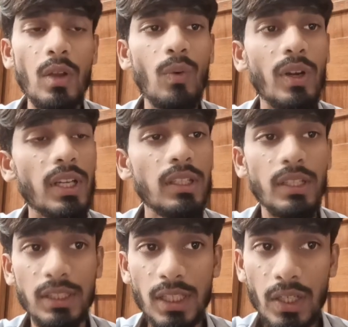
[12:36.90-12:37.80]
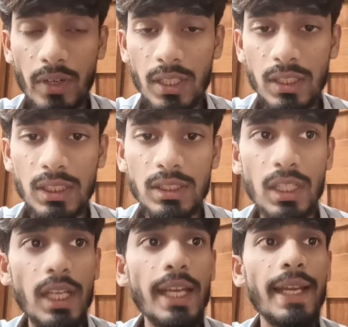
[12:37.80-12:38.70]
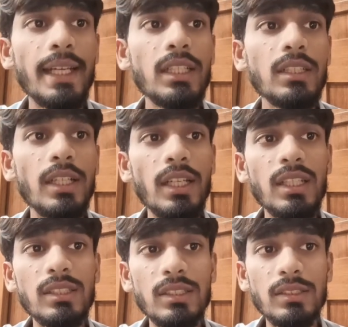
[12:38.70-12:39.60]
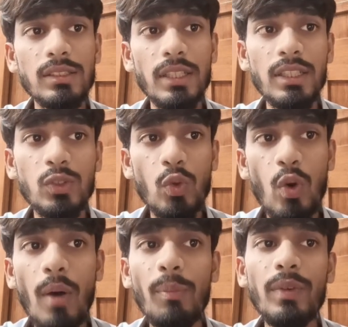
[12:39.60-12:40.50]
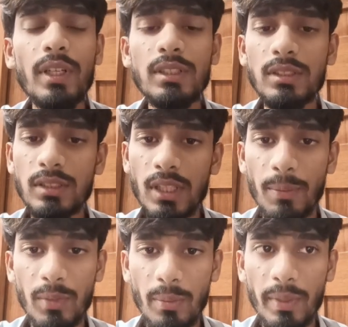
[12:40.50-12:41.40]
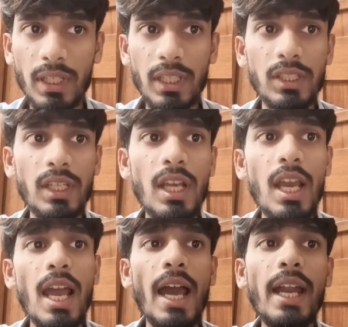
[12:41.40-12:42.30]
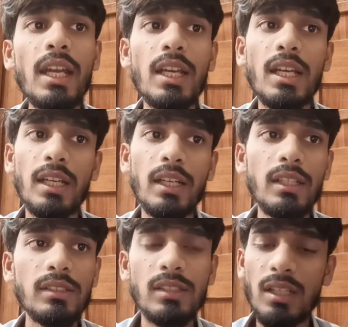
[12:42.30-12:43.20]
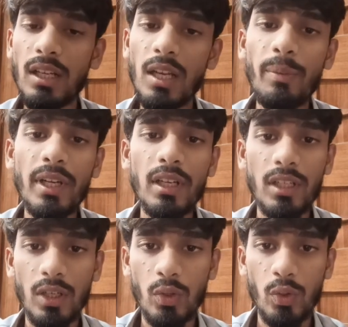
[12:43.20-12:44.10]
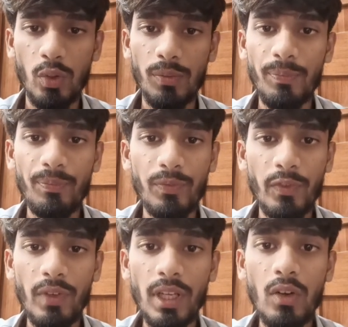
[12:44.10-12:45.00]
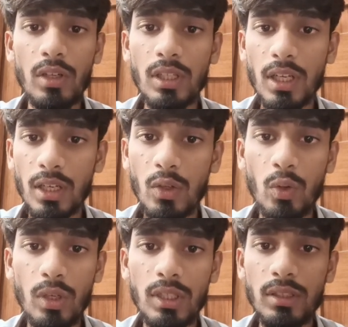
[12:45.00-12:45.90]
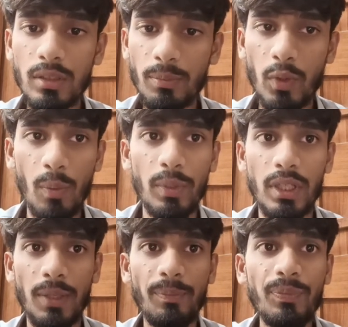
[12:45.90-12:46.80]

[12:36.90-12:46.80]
What are the disadvantages? It is complex implementation and it has limited control. We cannot control it properly